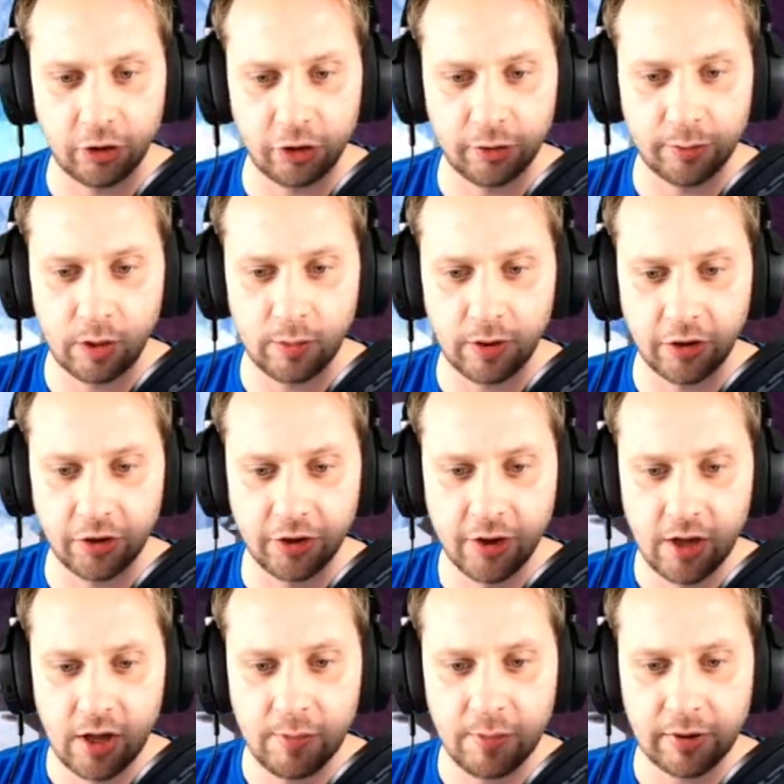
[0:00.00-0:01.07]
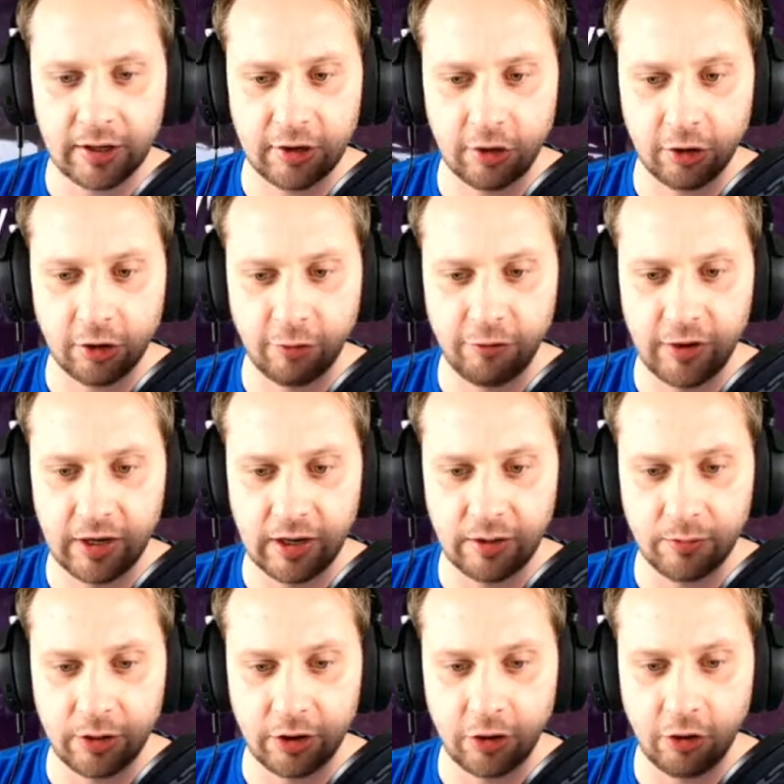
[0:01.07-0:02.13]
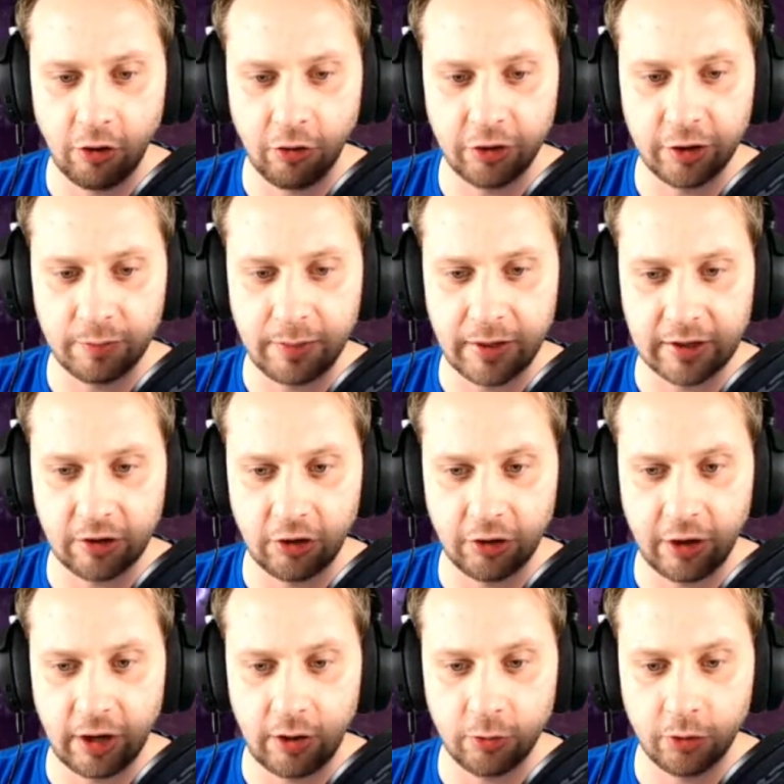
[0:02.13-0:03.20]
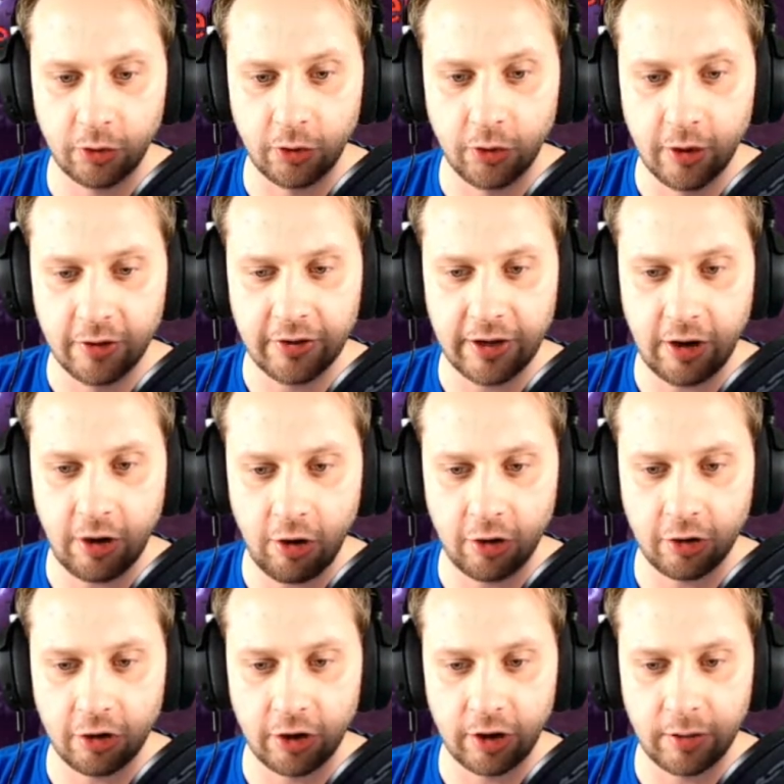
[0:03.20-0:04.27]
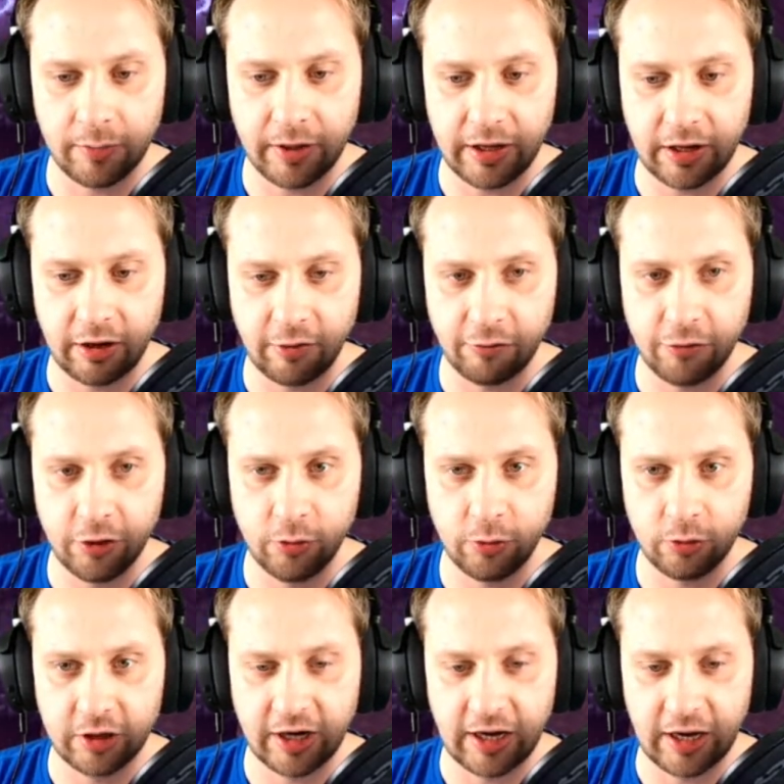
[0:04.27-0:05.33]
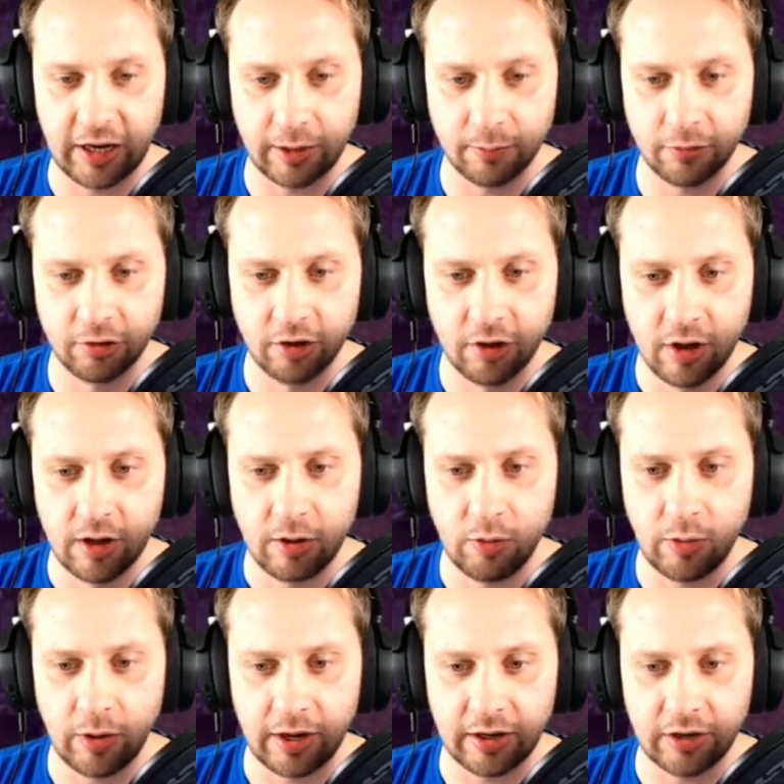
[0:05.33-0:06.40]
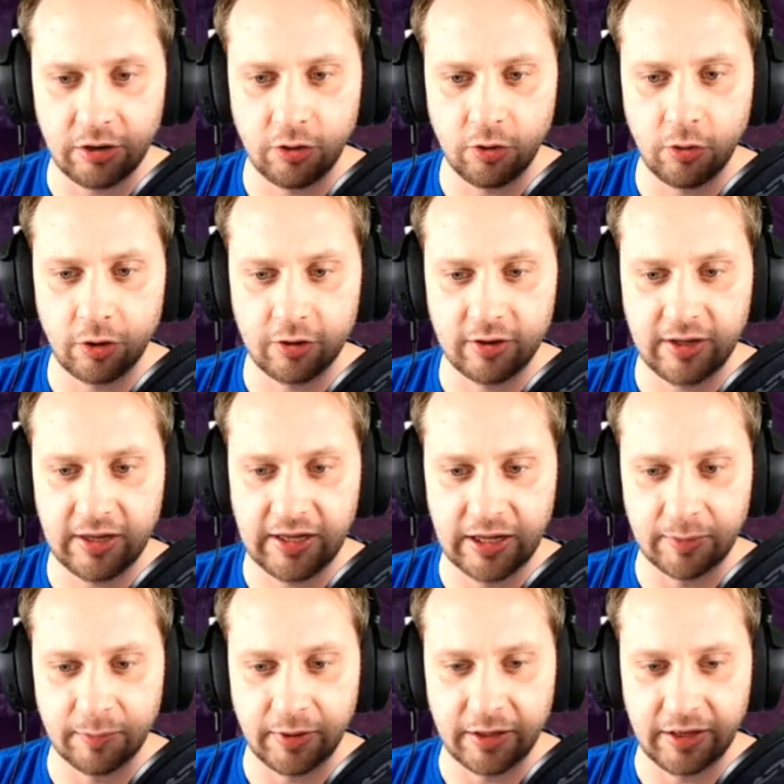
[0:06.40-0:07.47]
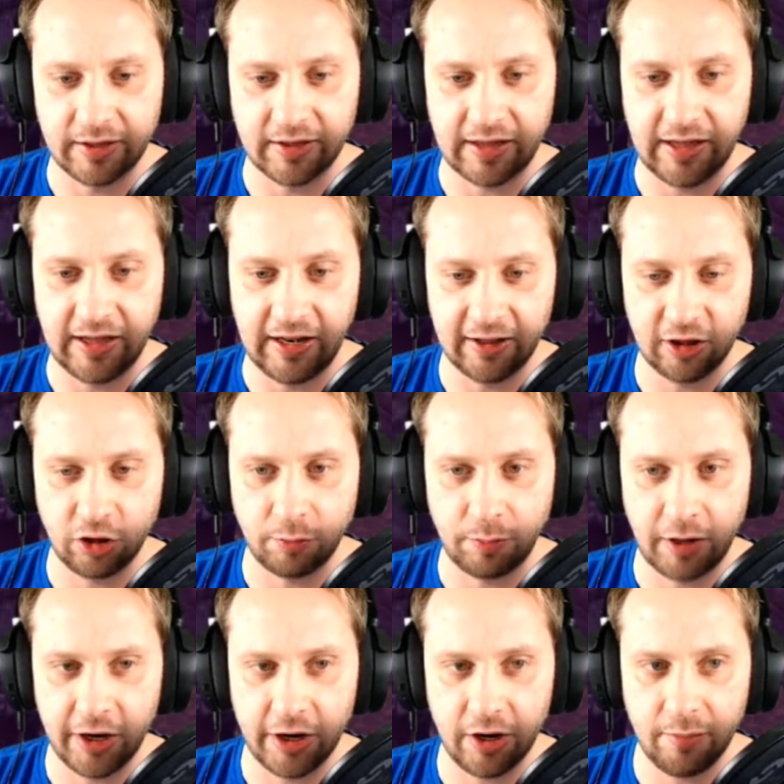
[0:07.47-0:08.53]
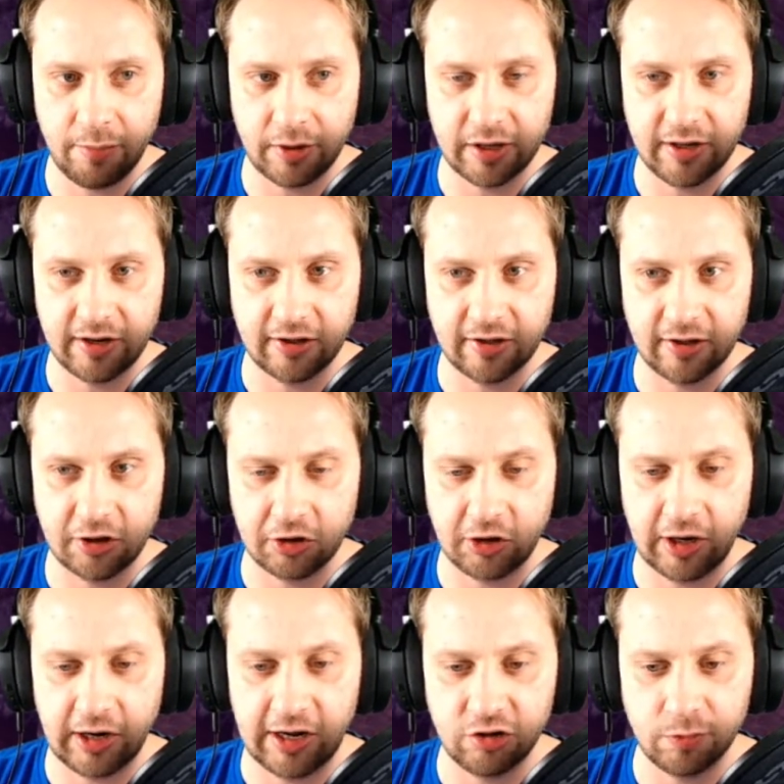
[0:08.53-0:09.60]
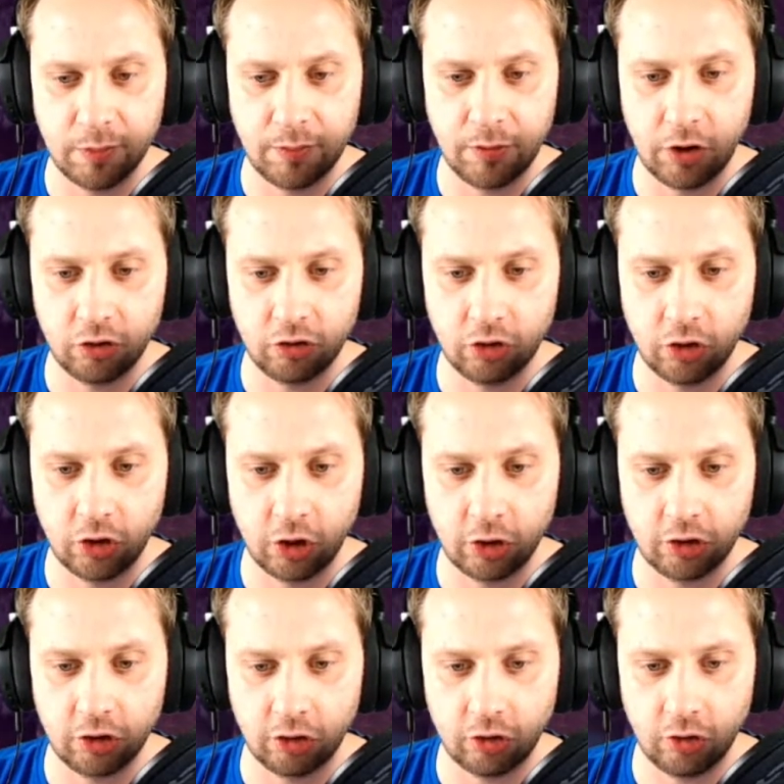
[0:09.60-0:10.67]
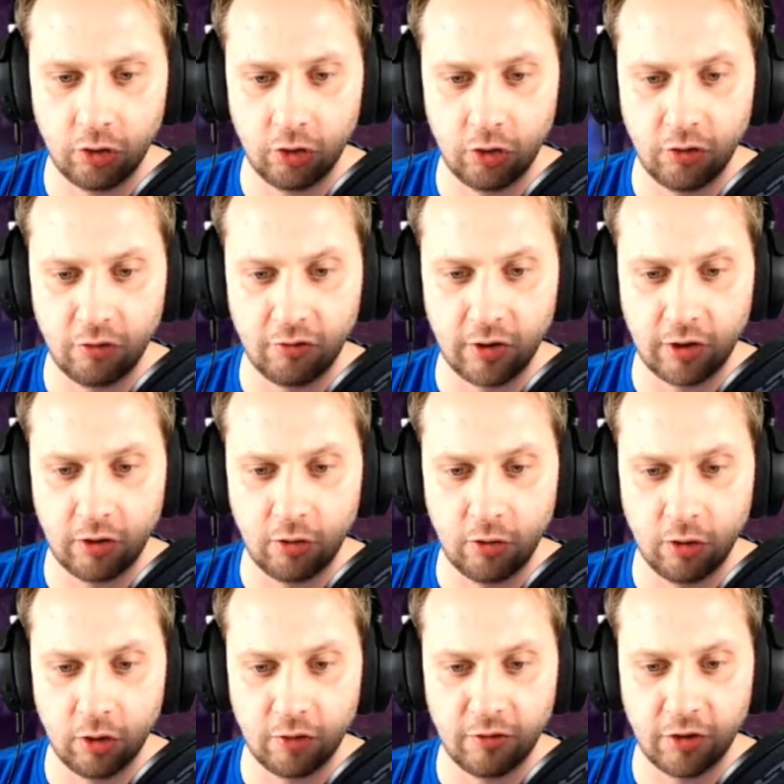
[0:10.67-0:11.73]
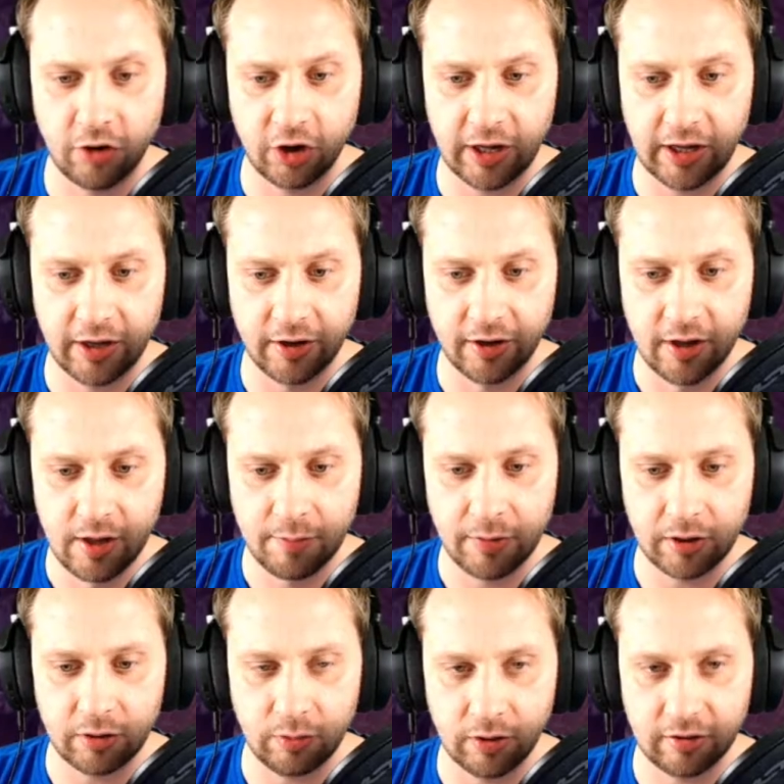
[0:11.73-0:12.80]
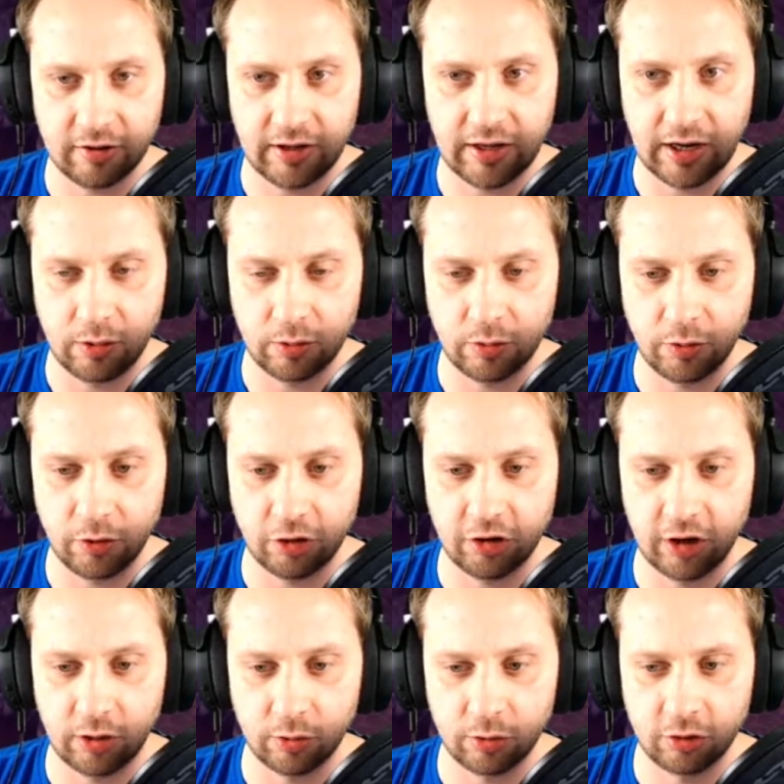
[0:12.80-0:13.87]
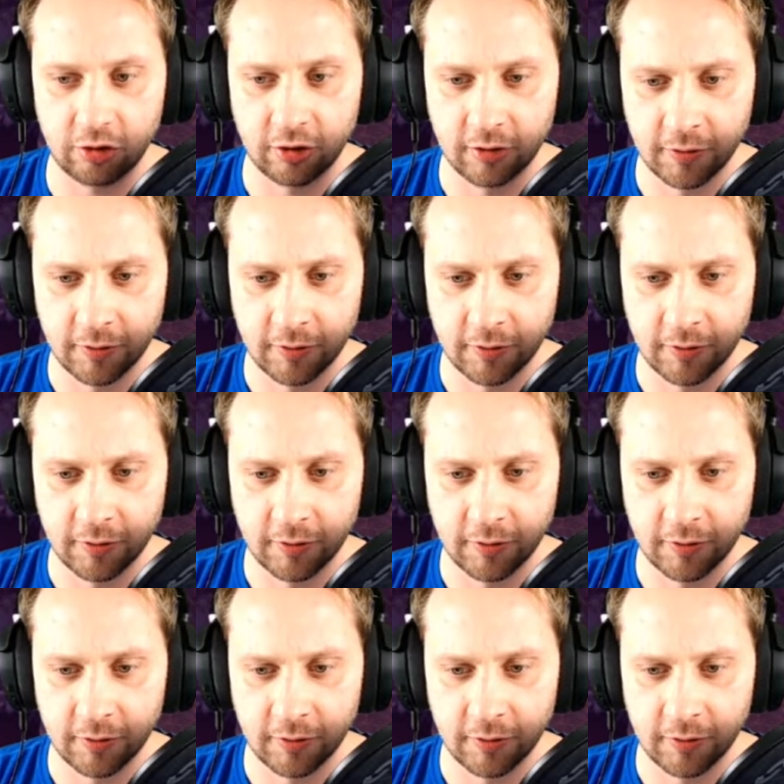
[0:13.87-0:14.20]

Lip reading: at the moment, but I got a feeling when you got this battle on auto, there are gonna be a few times when your team is killing the spider but it doesn't got an HP burn, so you gotta start all over again. But we'll see how it works out.